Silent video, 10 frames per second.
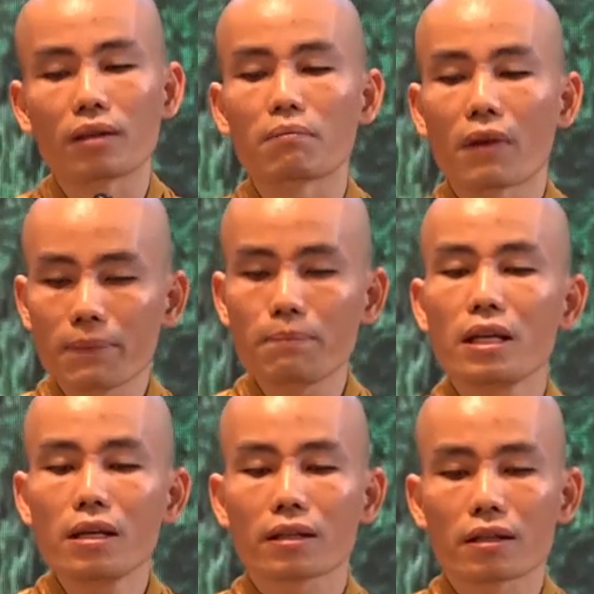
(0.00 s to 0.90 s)
that my
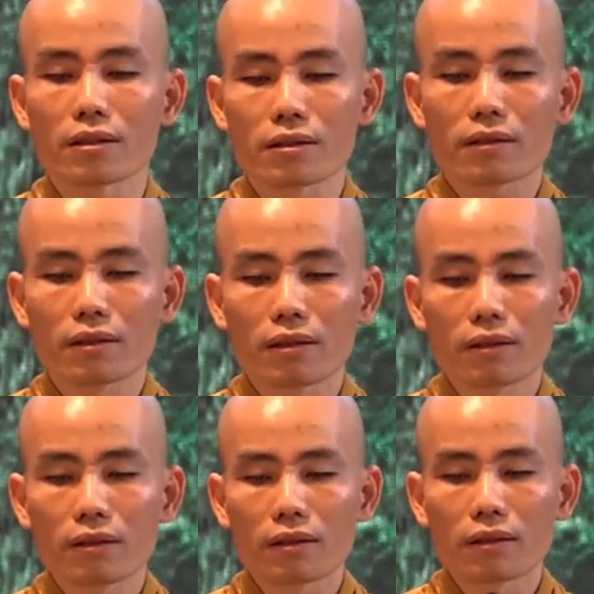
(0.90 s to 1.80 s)
beingness,
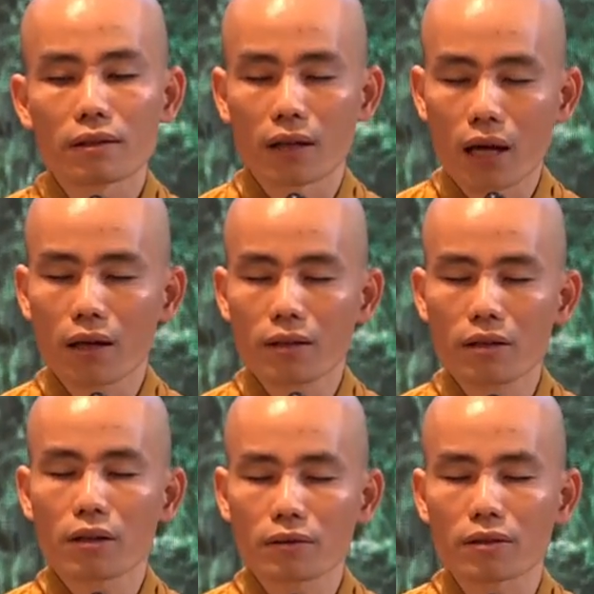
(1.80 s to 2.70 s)
then I
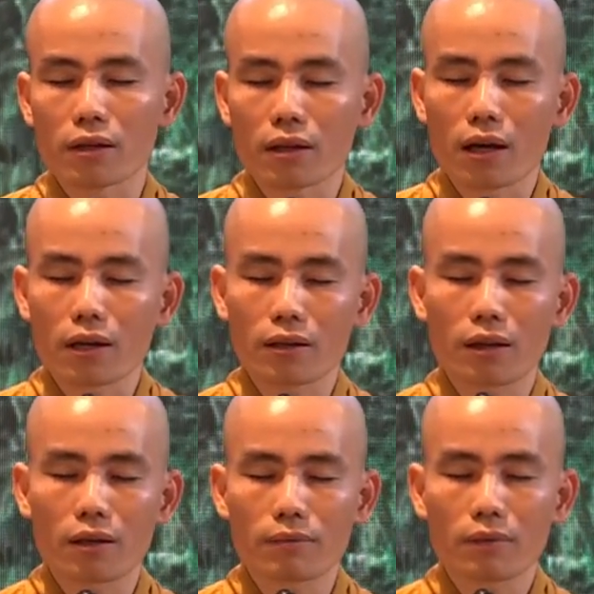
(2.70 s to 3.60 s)
know that I
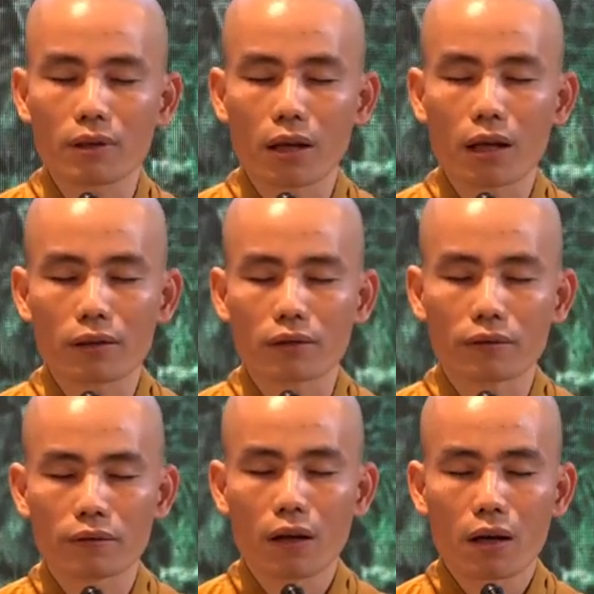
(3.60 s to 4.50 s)
am
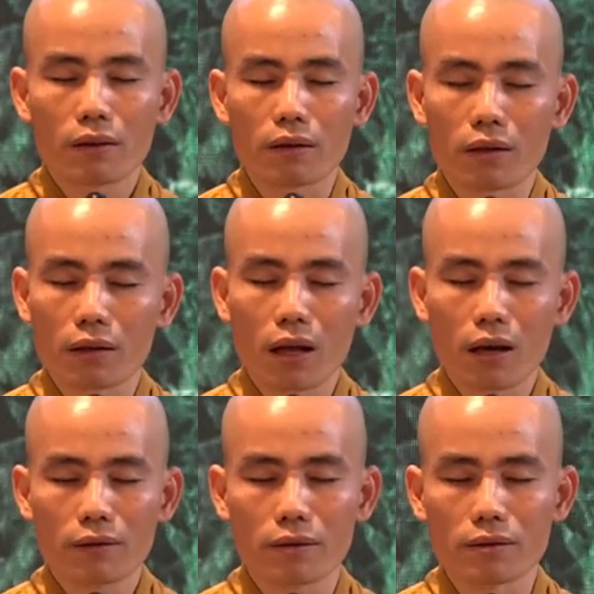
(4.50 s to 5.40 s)
alive. The
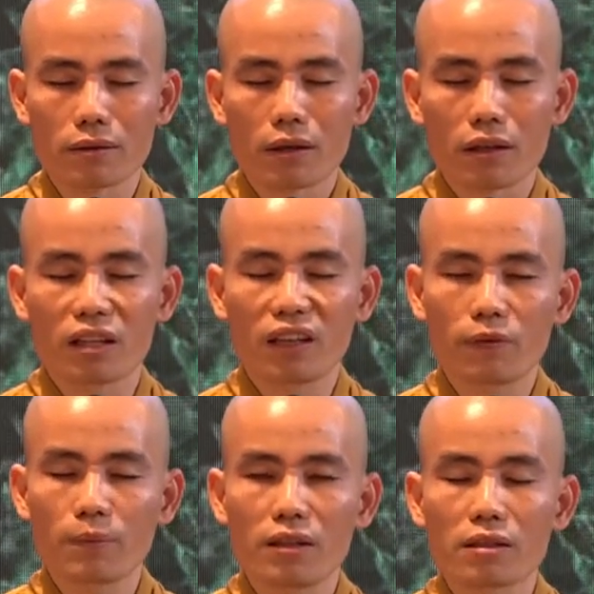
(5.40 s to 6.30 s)
aliveness
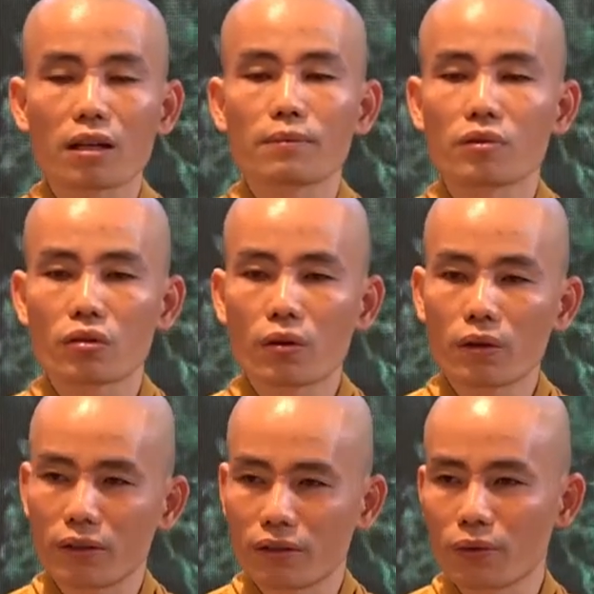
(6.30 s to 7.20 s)
gives me some
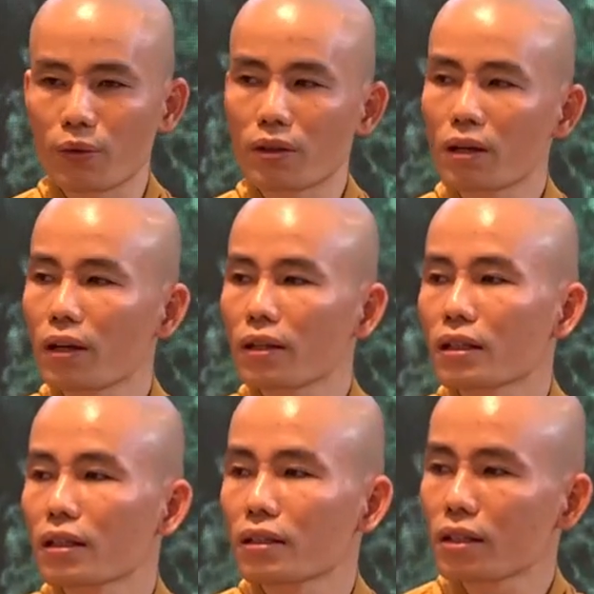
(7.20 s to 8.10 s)
joy without any
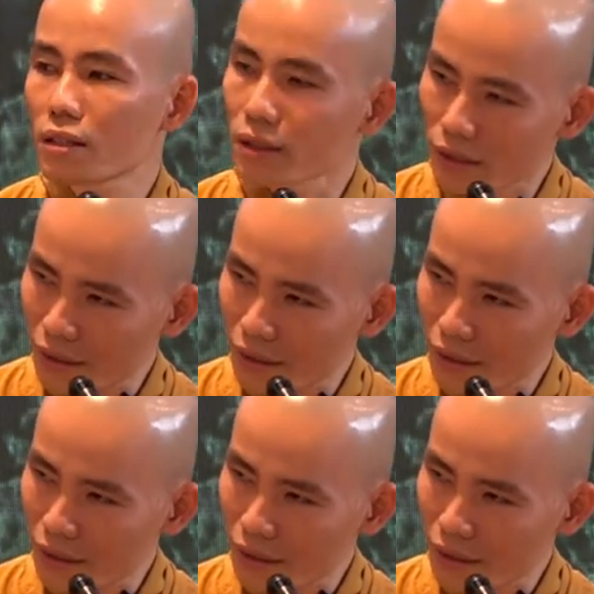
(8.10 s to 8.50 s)
condition.